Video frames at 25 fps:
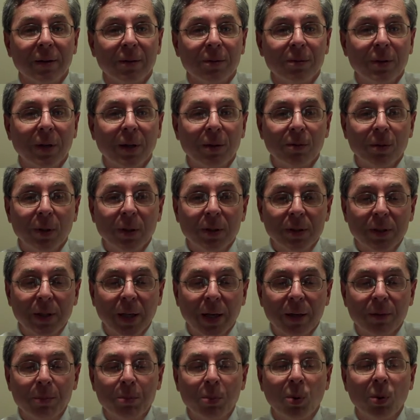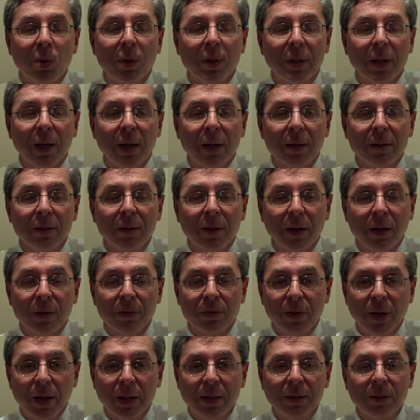read Rich Dad, Poor Dad that I
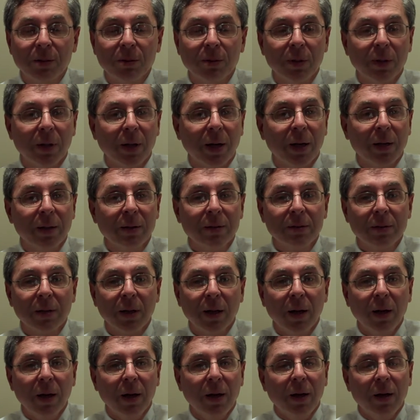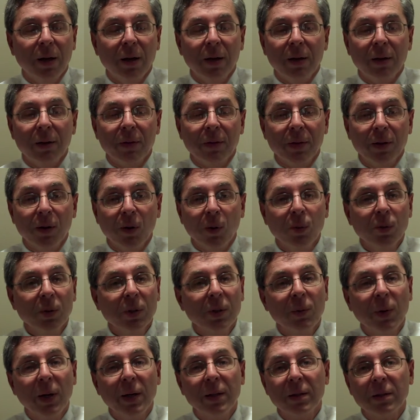finally realized the
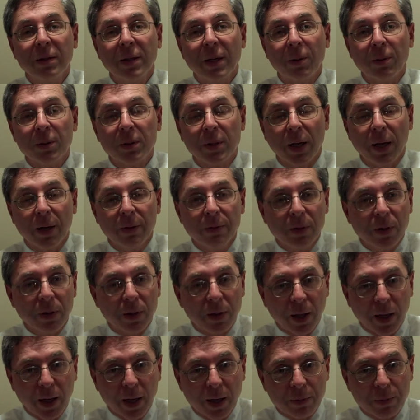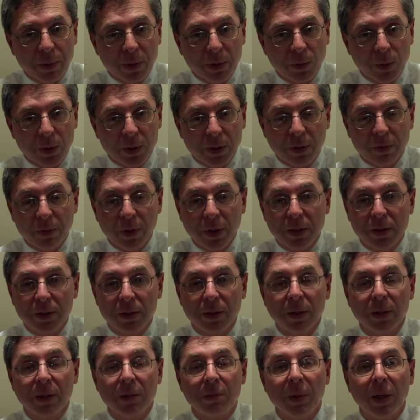only way that that was ever going to happen was if I
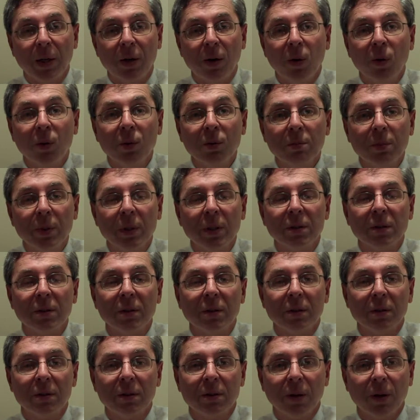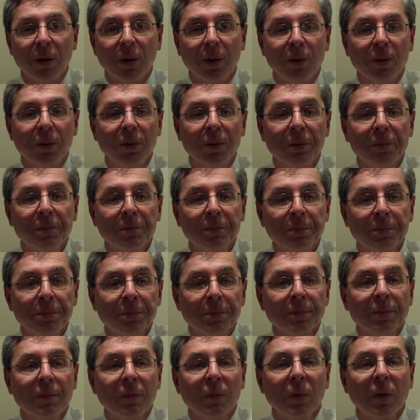started my own business. So
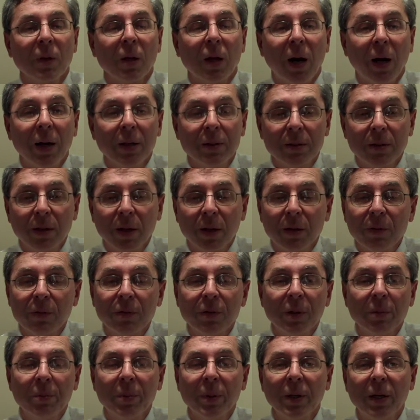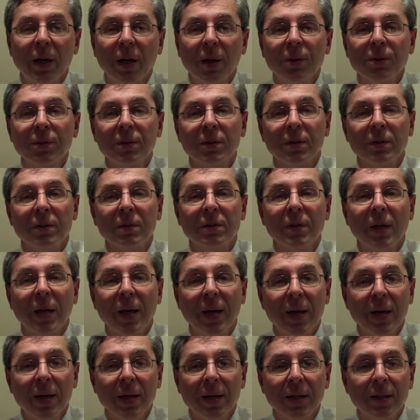I started flipping houses,
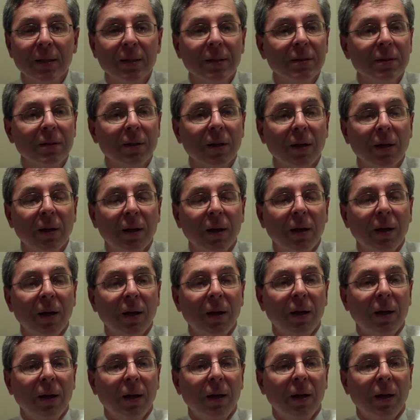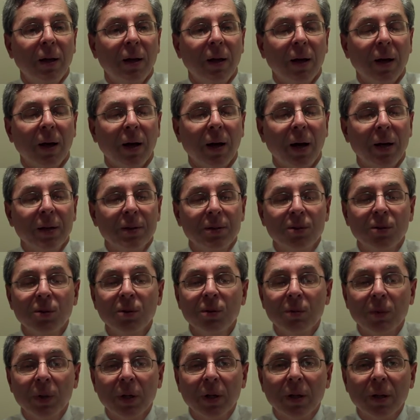and I
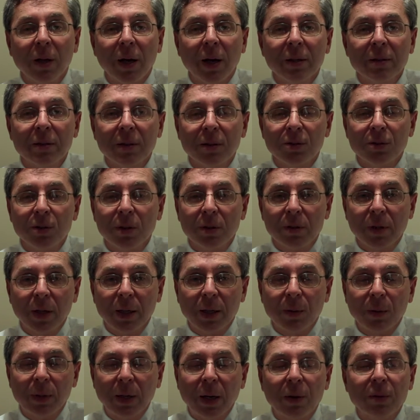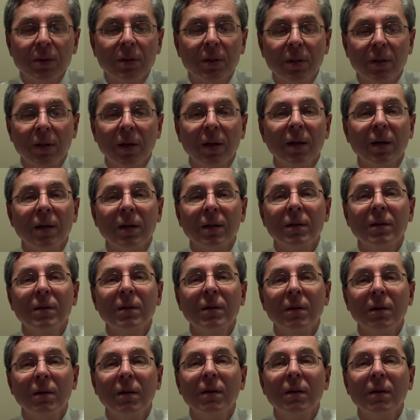soon realized that just like when I was a kid,